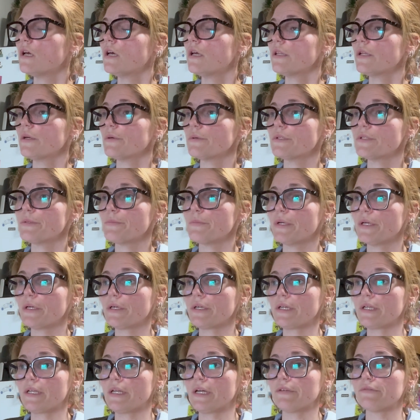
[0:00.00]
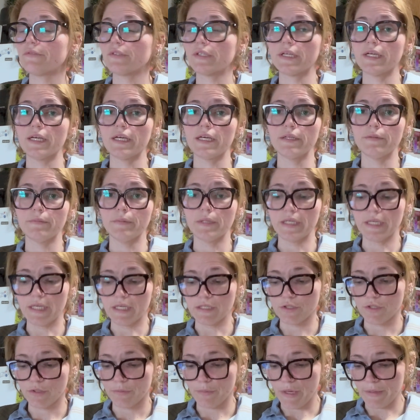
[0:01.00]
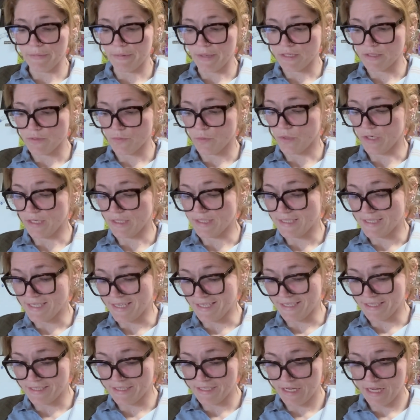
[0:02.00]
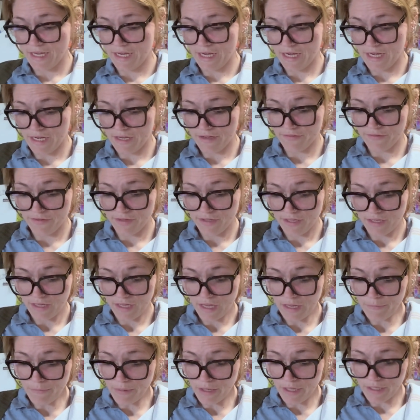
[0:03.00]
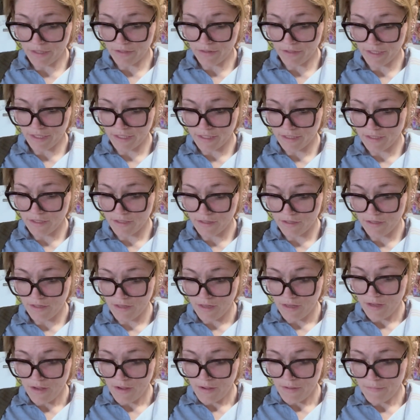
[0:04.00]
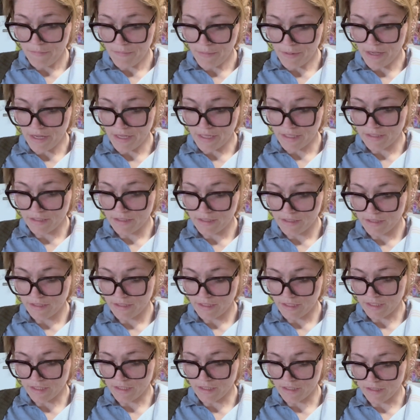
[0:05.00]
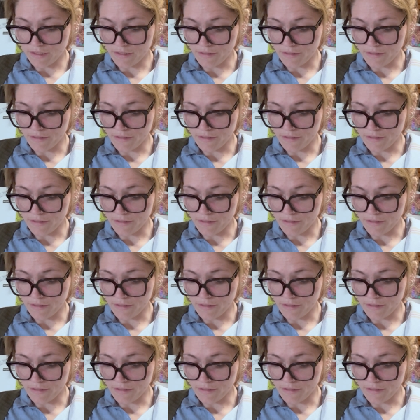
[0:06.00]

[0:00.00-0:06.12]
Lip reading: There was a period after I had my gastric bypass where I didn't have a migraine, but it,